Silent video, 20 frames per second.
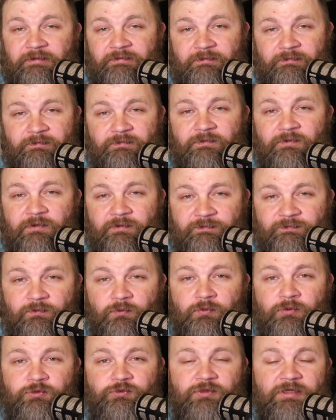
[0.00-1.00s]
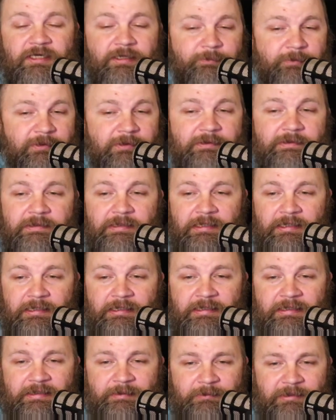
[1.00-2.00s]
for a 4-drop.
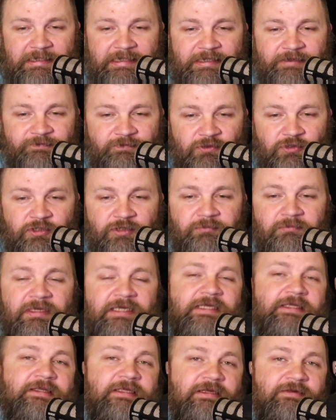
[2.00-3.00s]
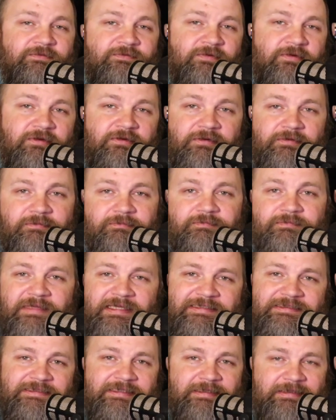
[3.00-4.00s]
if you can make it that far.
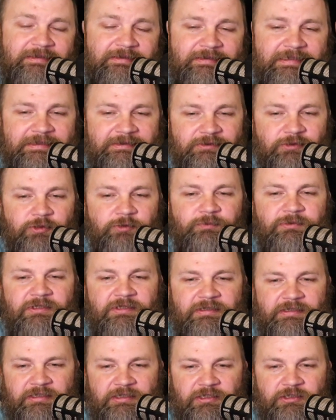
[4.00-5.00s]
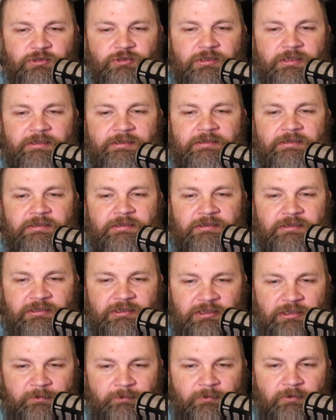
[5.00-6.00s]
That's the thing. That's going to be the key, trying to
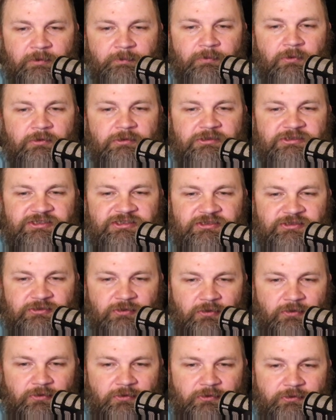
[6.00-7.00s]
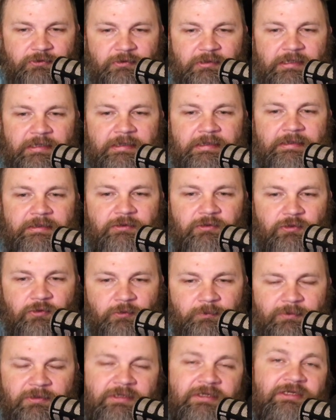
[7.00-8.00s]
keep your opponent stalled, and you're
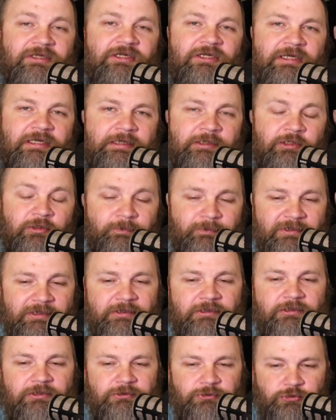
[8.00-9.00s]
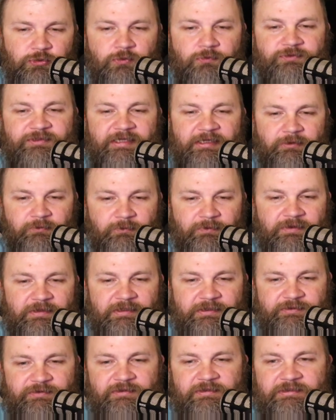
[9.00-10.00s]
playing a control deck with
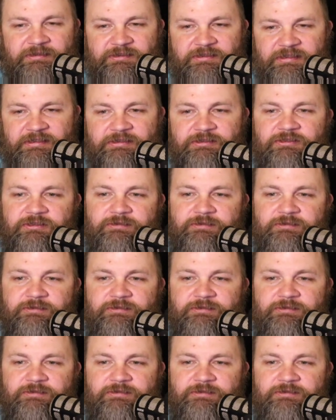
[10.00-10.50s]
this in a sense,